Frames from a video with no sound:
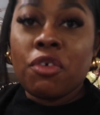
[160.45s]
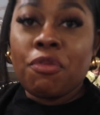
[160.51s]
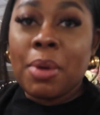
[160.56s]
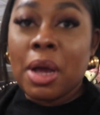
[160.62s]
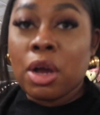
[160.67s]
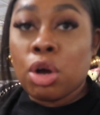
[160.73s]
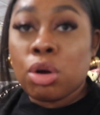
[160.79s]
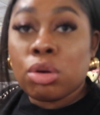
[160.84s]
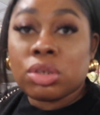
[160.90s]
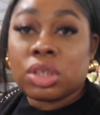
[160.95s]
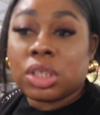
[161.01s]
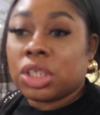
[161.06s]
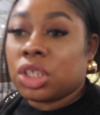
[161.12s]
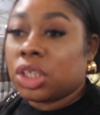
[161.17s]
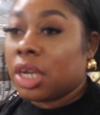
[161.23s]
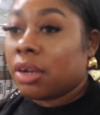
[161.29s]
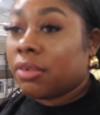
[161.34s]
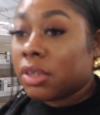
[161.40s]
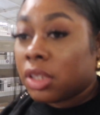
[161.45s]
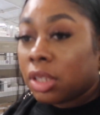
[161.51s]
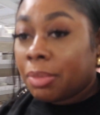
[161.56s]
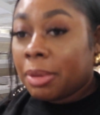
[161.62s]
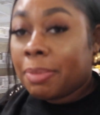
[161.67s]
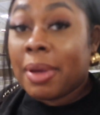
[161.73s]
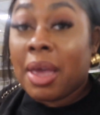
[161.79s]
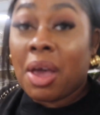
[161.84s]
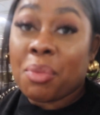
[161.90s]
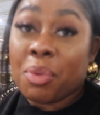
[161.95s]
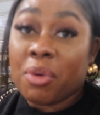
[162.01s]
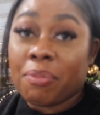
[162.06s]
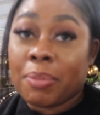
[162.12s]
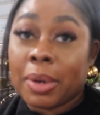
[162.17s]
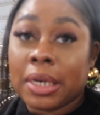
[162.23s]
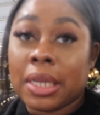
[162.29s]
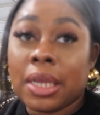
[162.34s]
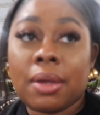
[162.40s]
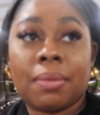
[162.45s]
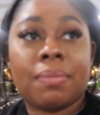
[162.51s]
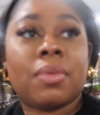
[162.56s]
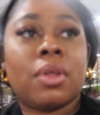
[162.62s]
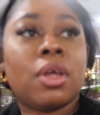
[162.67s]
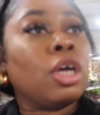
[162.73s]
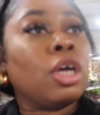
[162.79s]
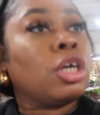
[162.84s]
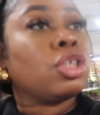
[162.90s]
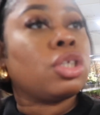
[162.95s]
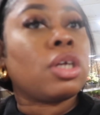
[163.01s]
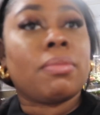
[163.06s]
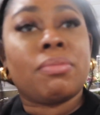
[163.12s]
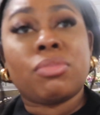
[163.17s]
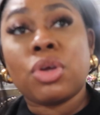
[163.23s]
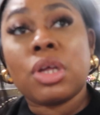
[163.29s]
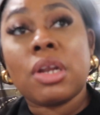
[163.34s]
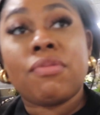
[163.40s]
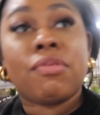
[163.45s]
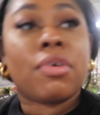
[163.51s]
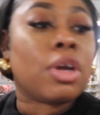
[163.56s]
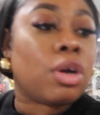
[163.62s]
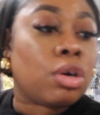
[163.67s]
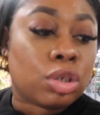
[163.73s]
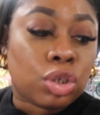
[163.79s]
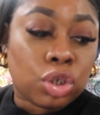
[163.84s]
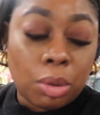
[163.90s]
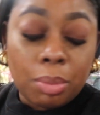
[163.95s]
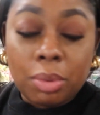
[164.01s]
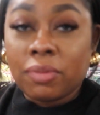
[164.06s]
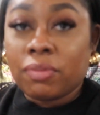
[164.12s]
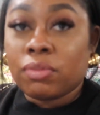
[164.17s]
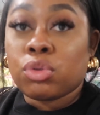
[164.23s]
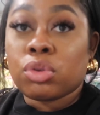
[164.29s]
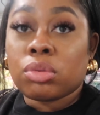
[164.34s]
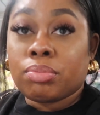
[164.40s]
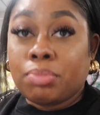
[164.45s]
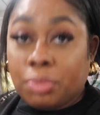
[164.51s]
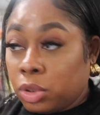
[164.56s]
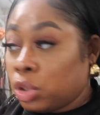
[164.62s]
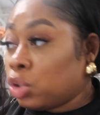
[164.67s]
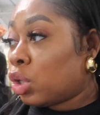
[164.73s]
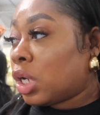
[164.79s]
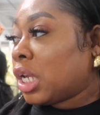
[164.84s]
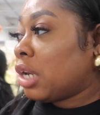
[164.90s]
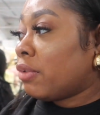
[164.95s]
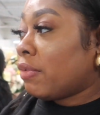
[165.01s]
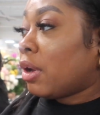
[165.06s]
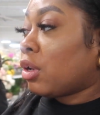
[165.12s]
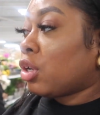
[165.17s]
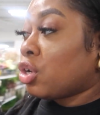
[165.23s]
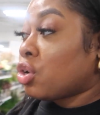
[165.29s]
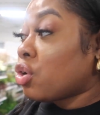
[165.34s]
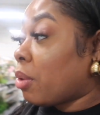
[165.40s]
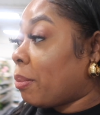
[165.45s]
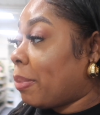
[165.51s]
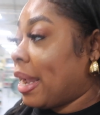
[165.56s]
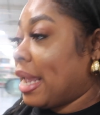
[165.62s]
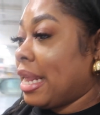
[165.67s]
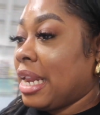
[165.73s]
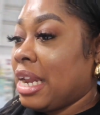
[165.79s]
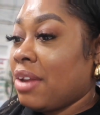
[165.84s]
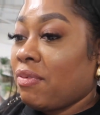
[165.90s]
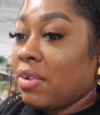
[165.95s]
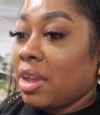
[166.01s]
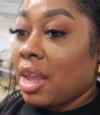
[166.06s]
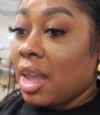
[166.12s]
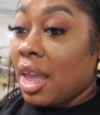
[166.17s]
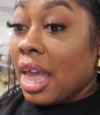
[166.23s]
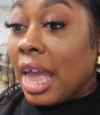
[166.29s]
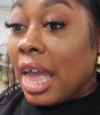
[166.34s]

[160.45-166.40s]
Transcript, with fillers: of my goals this year is to be better with money. So I'm doing a very good job of looking around and not buying anything.